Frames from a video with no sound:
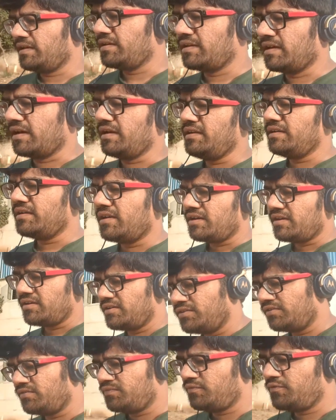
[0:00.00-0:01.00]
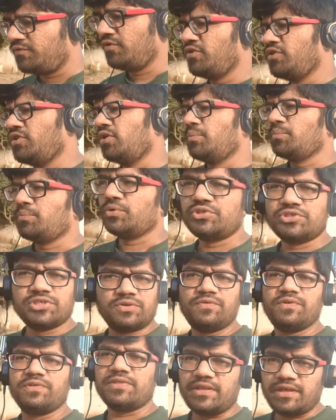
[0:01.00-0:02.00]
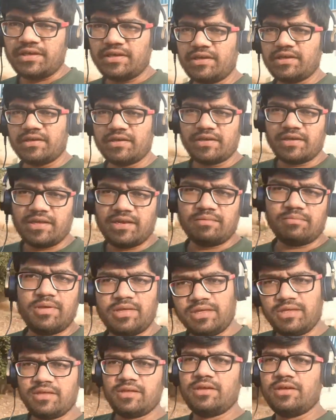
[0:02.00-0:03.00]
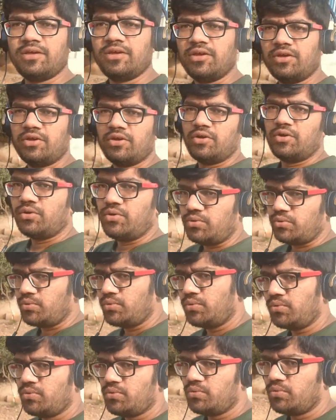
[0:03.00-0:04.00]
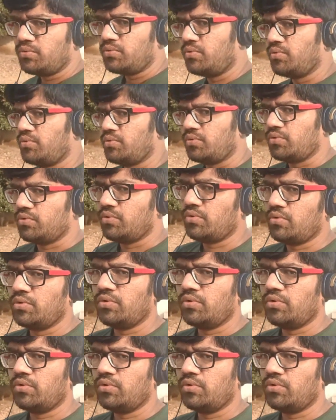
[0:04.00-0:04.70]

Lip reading: kind of push everything in me to